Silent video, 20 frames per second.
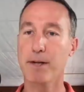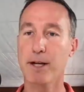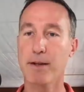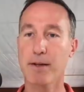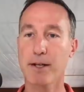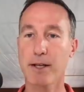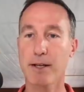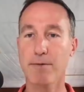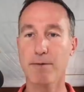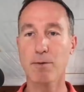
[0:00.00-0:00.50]

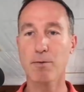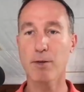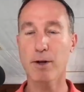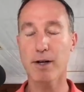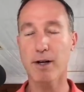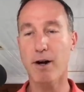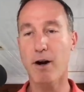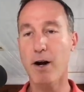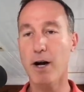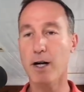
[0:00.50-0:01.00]
and then if you
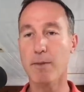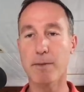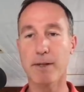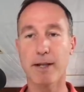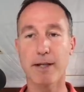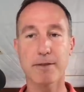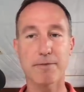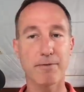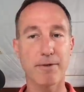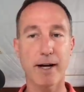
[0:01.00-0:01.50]
want to audit me,
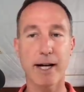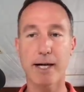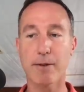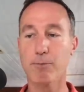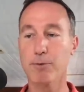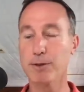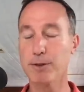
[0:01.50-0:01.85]
that's fine.